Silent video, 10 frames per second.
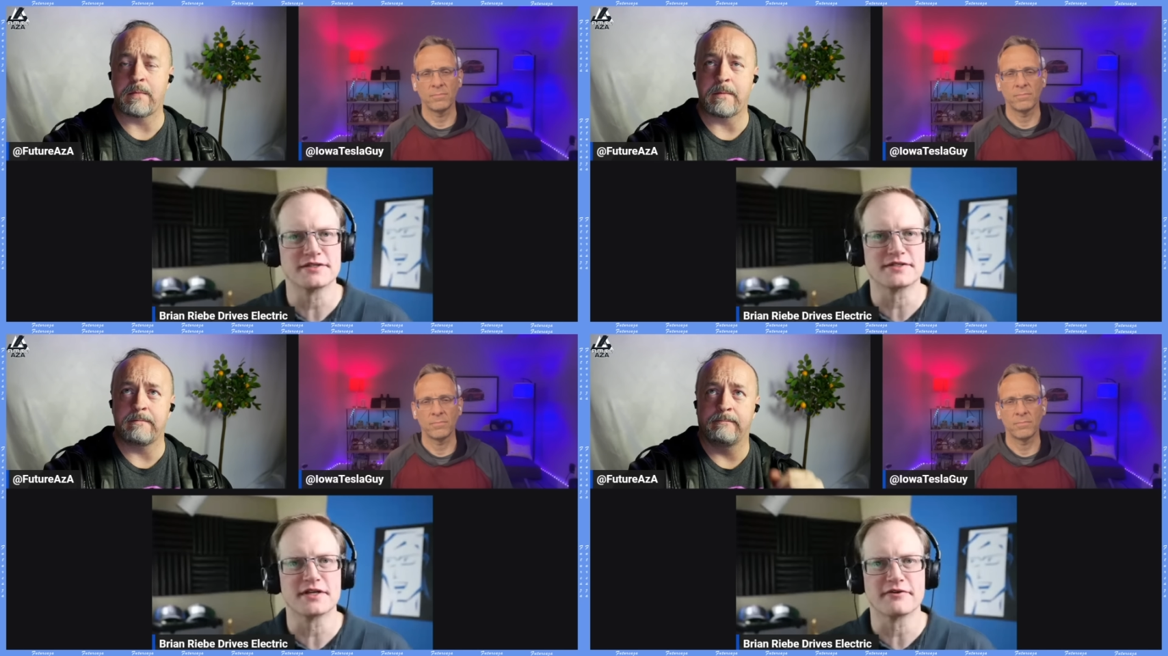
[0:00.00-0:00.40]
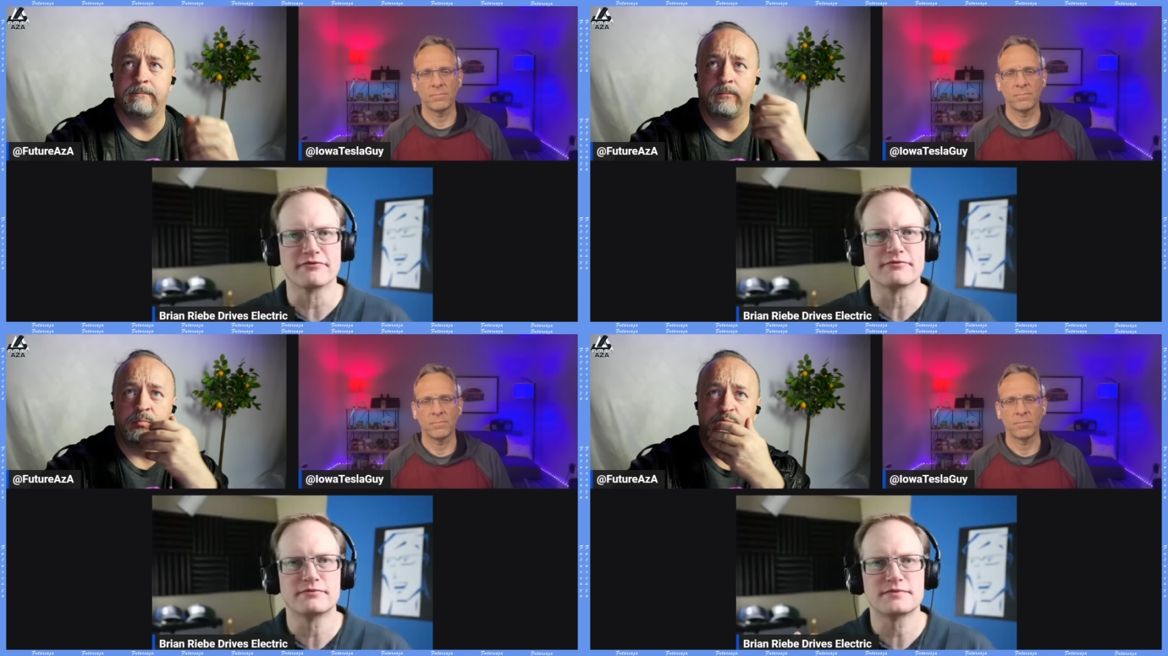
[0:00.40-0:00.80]
Speaker 1: as
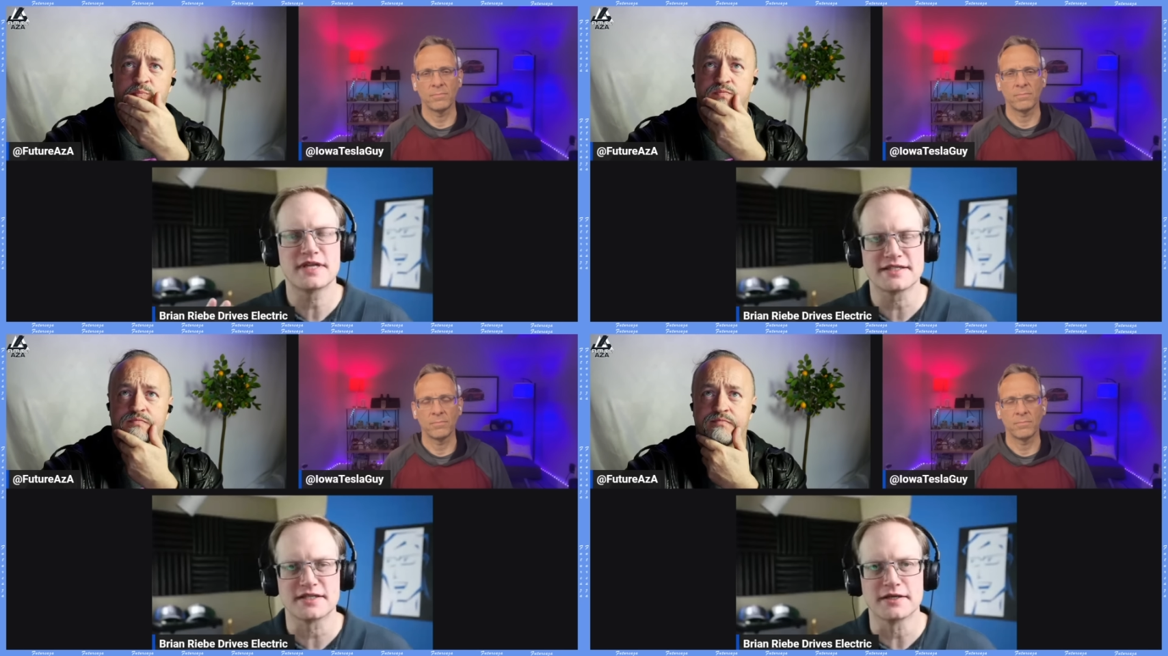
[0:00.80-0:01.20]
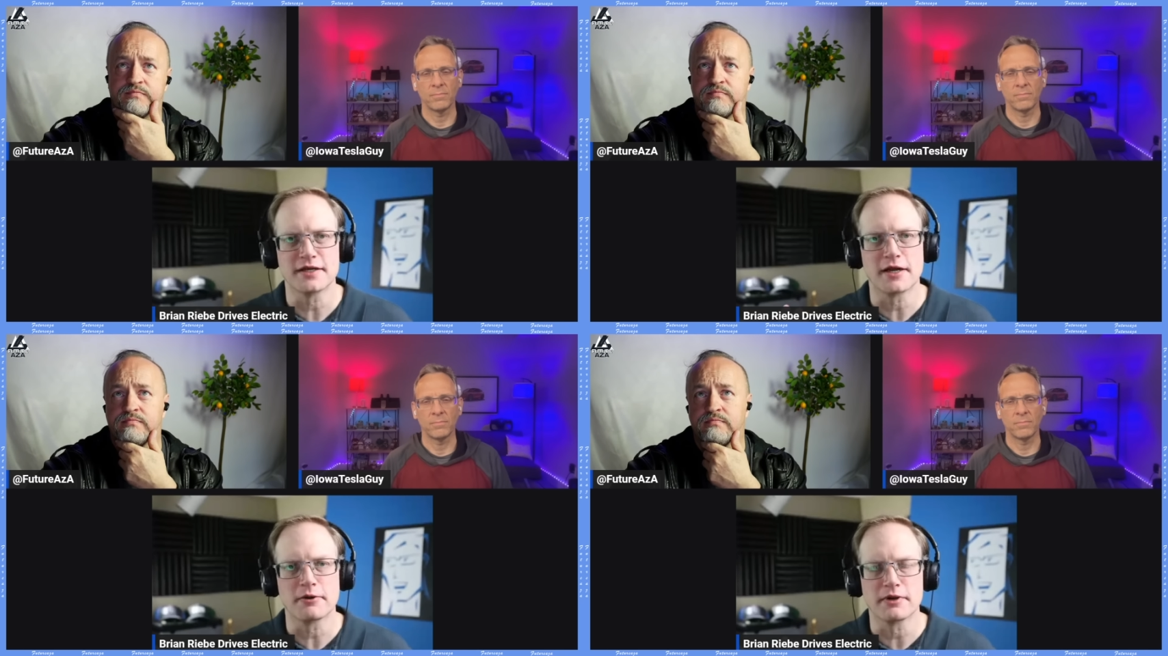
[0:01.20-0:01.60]
they've
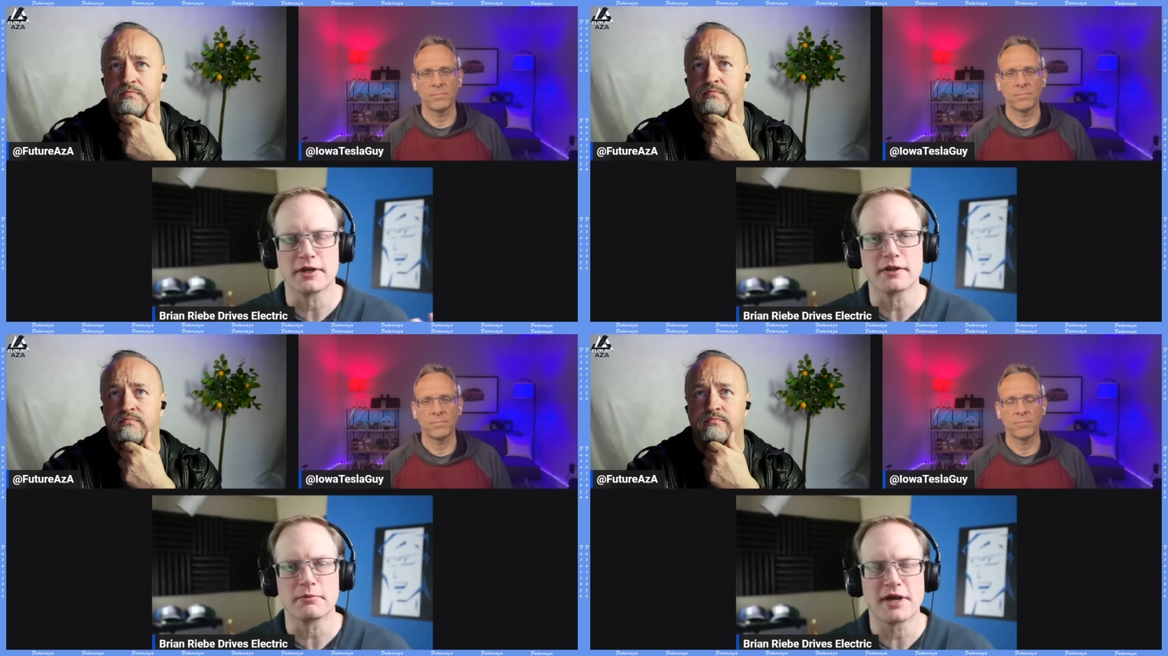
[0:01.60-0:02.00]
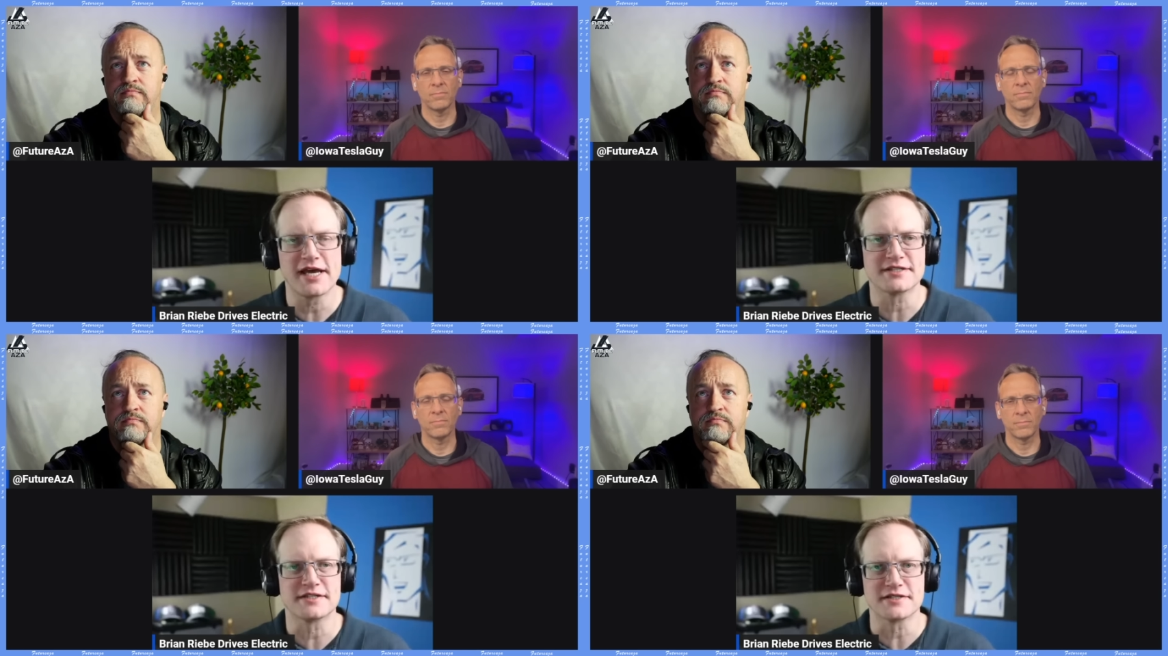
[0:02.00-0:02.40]
tested it out in the
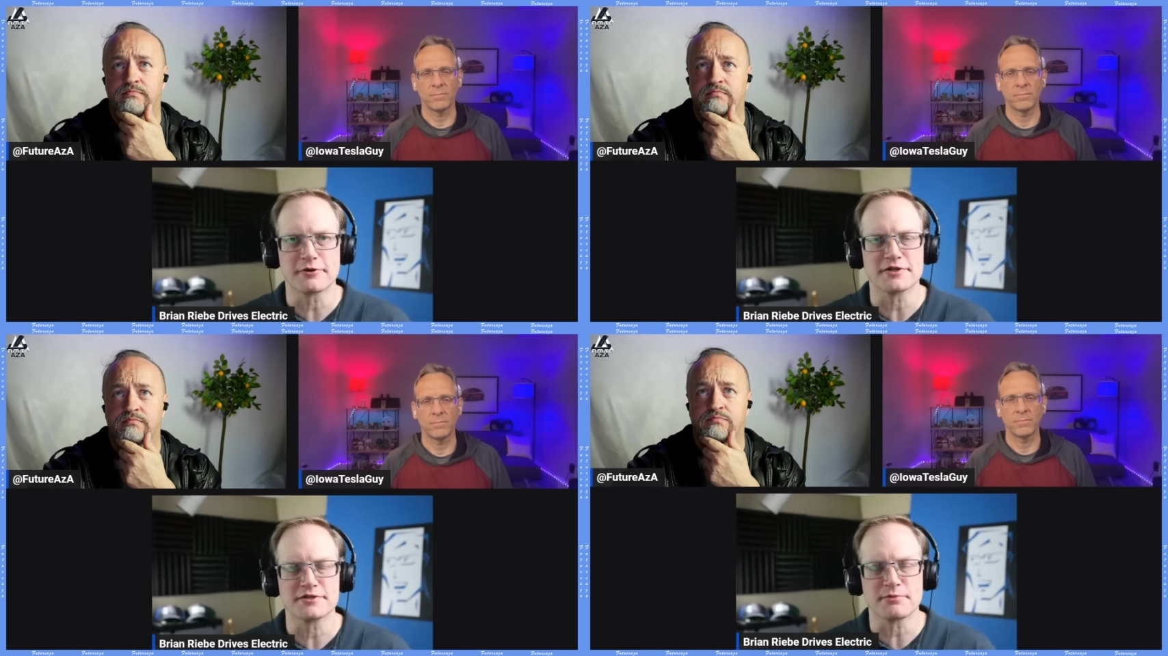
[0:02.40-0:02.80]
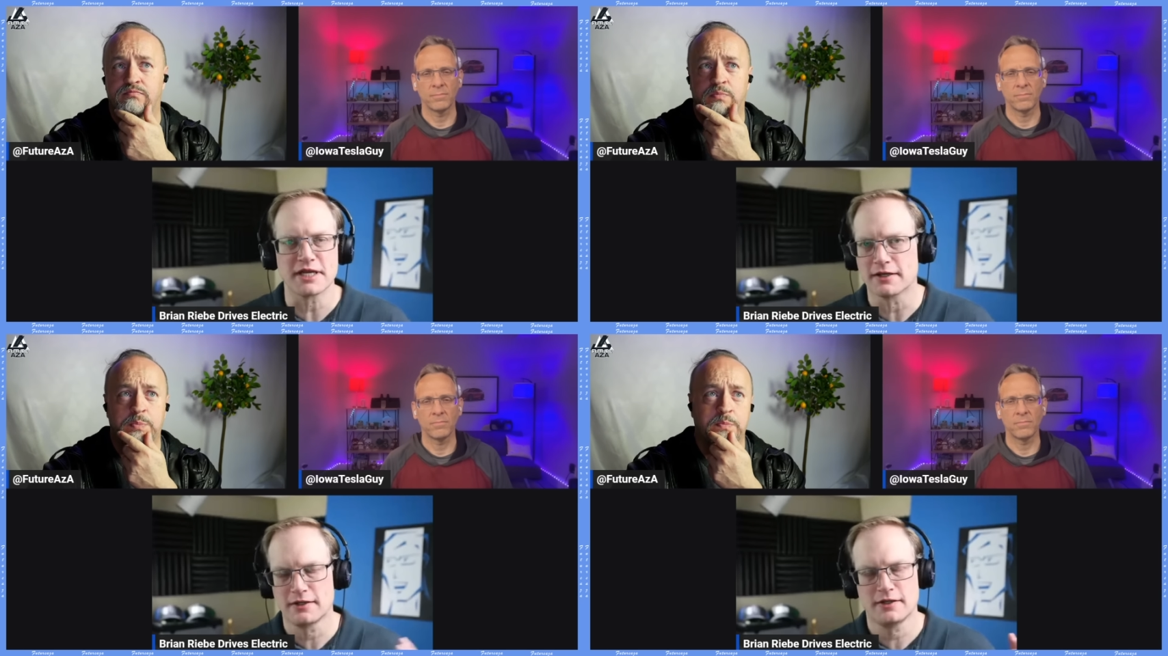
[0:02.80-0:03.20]
past has always
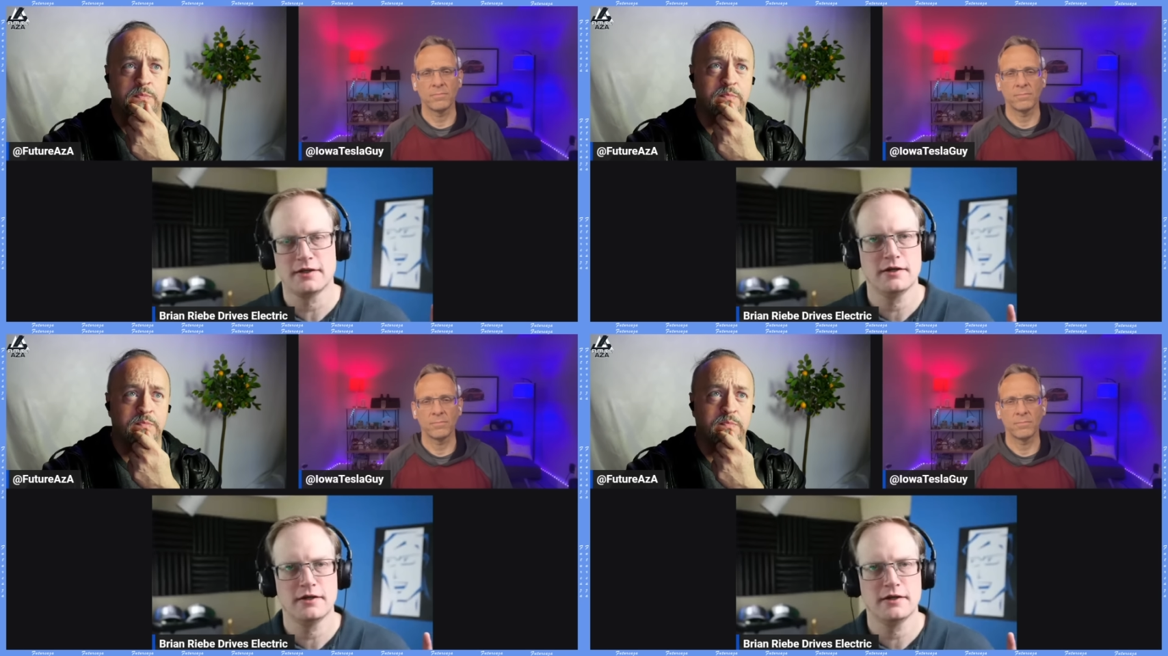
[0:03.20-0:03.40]
been